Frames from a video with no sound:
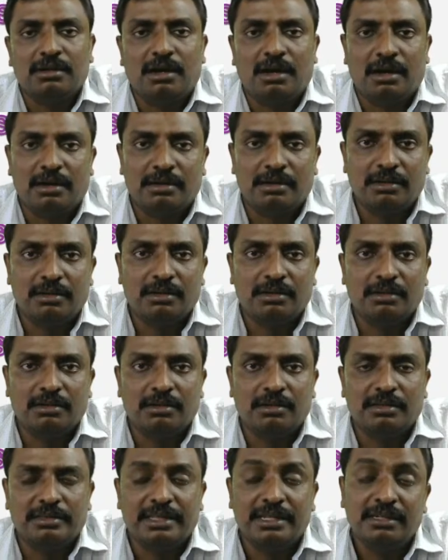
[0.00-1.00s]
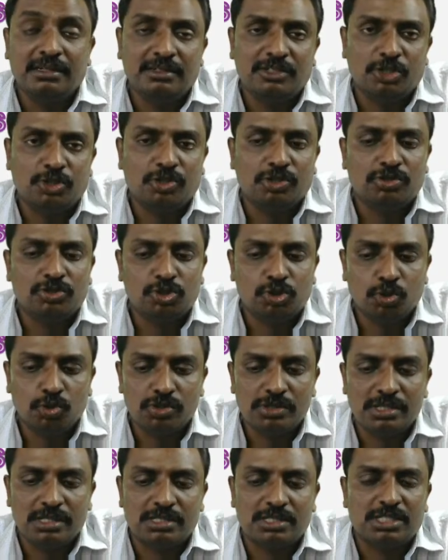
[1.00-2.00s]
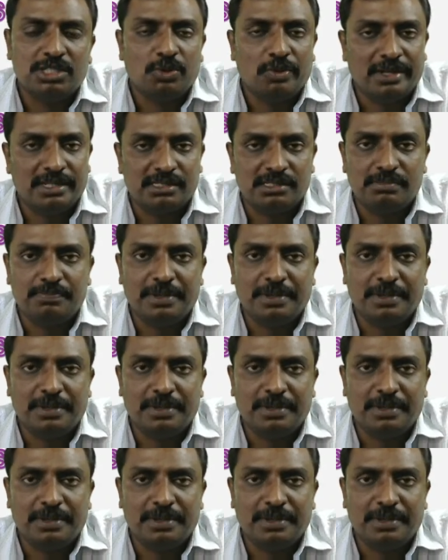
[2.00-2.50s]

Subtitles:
and then you could choose this device,